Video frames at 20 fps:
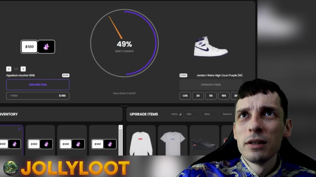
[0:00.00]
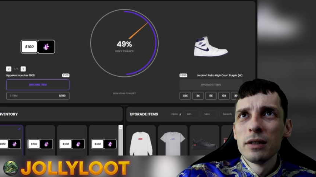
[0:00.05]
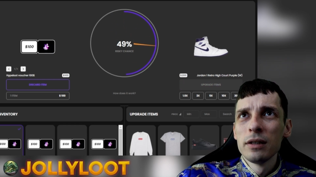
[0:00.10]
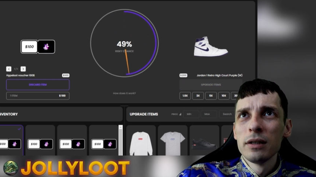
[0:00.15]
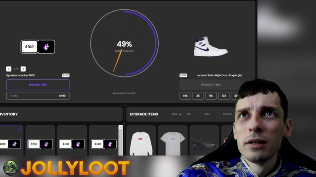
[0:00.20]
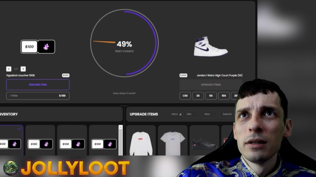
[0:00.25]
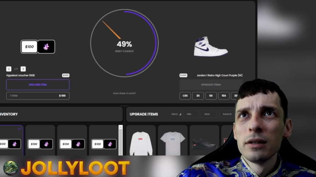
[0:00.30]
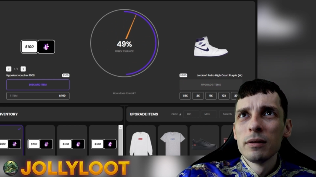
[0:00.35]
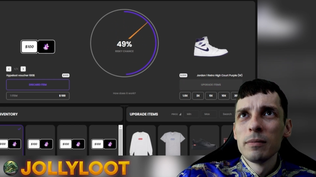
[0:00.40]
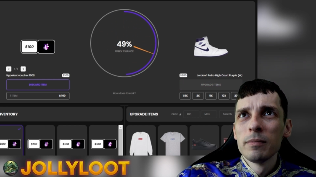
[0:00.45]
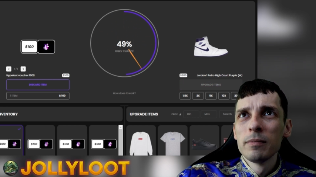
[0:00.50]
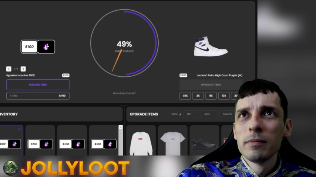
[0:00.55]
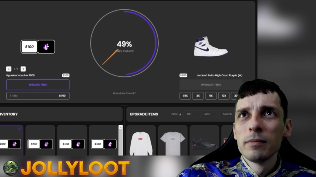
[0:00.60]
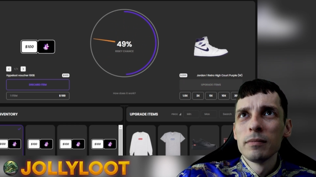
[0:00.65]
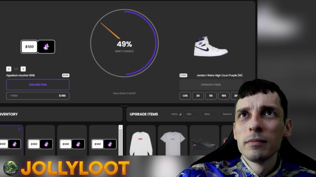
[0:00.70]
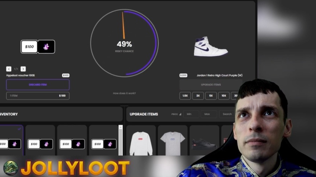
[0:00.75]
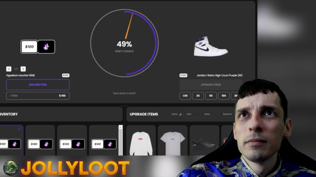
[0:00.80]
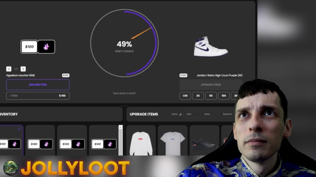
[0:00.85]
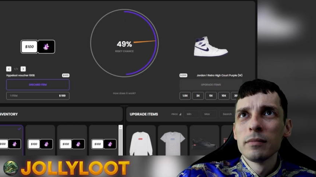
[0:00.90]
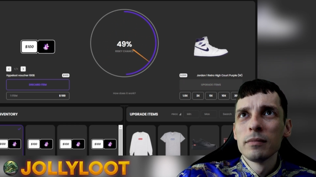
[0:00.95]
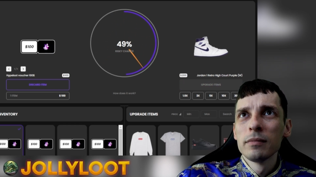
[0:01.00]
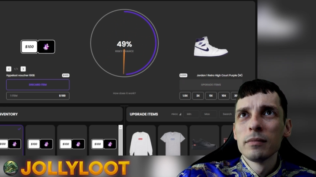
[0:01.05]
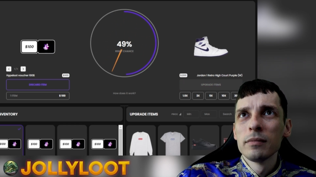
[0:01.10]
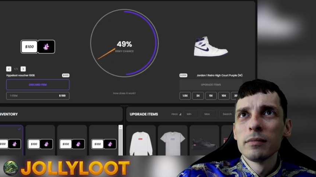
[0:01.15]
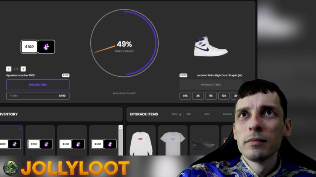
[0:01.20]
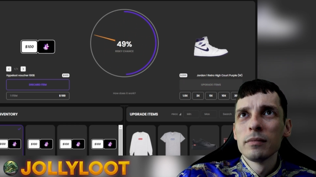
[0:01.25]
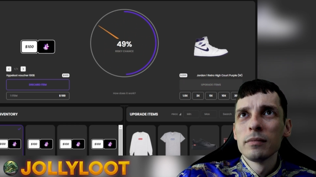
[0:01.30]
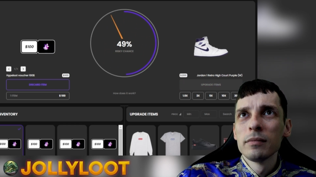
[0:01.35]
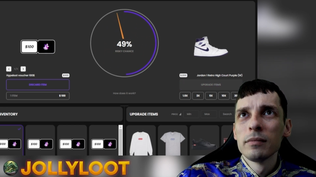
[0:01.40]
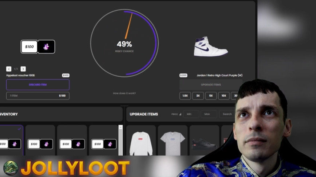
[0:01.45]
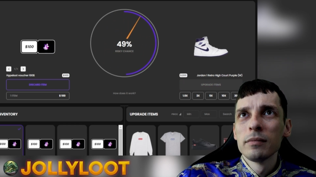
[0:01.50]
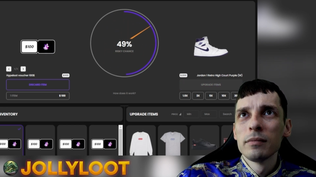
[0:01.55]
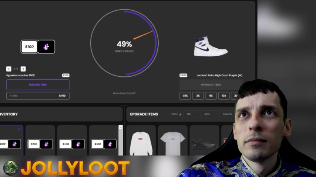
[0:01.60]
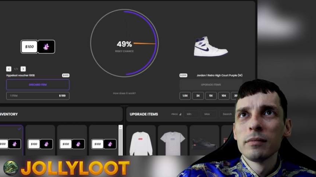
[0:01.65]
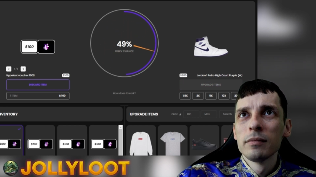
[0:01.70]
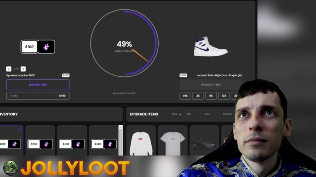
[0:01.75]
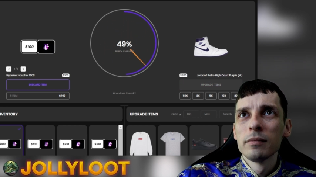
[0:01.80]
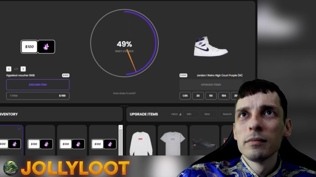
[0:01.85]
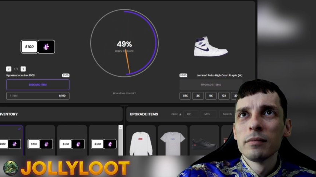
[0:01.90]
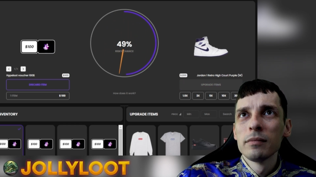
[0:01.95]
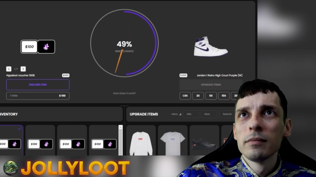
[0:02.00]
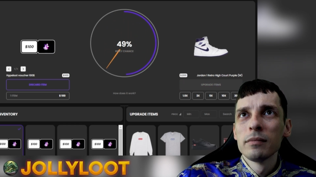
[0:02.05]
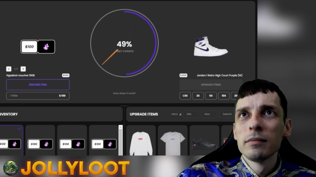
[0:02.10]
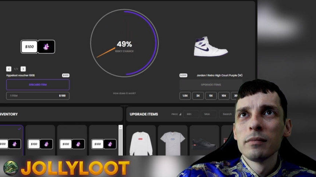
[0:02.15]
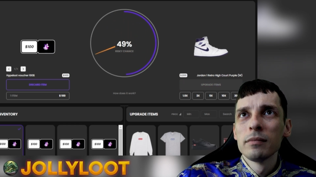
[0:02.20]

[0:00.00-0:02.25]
Nothing is said.